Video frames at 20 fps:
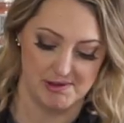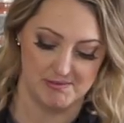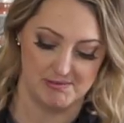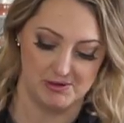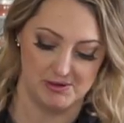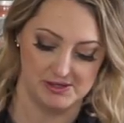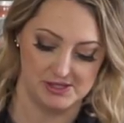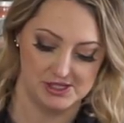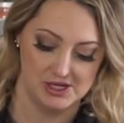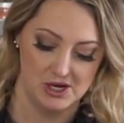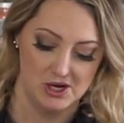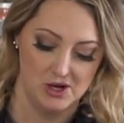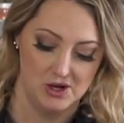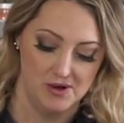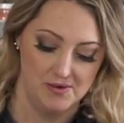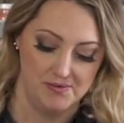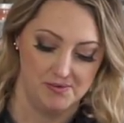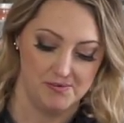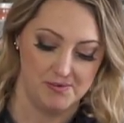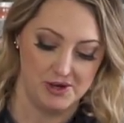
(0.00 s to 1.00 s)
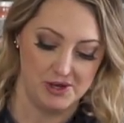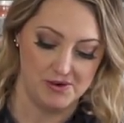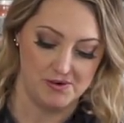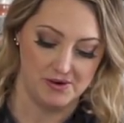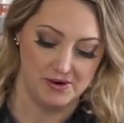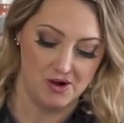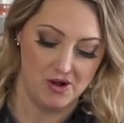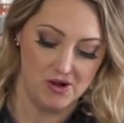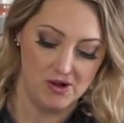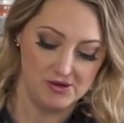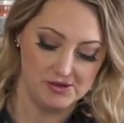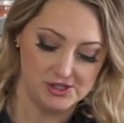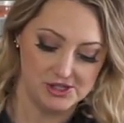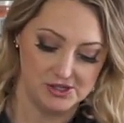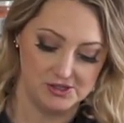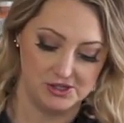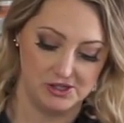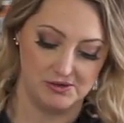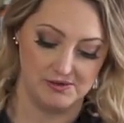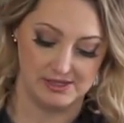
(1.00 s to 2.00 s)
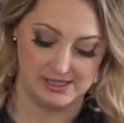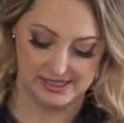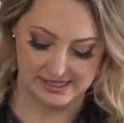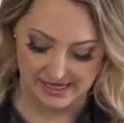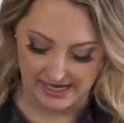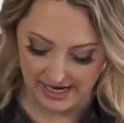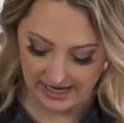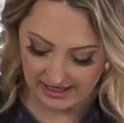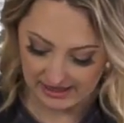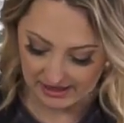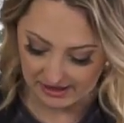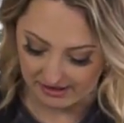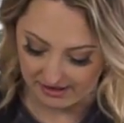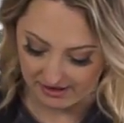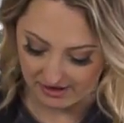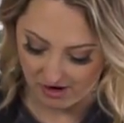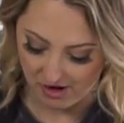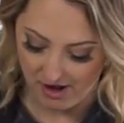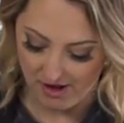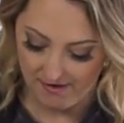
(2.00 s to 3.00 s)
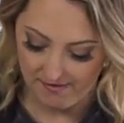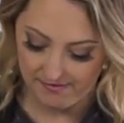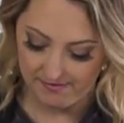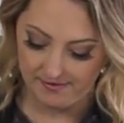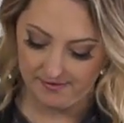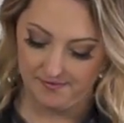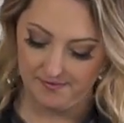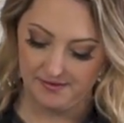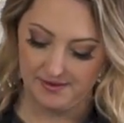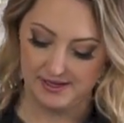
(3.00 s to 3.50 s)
bubbles. What you could also do is take the lid off,